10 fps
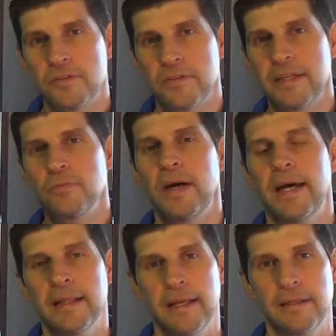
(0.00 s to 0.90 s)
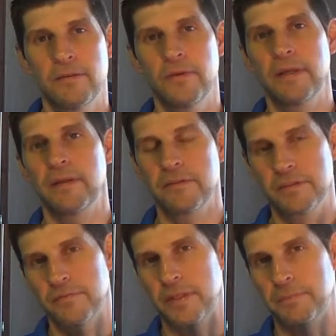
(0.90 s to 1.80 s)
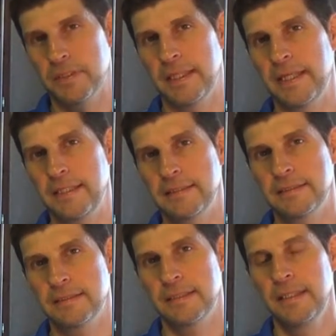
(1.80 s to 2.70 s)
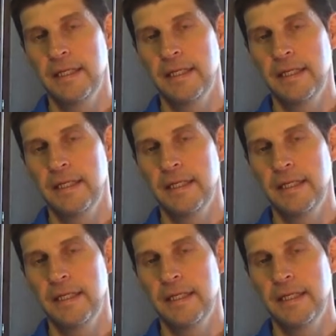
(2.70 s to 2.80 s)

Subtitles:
So that's why I like doing stuff like planks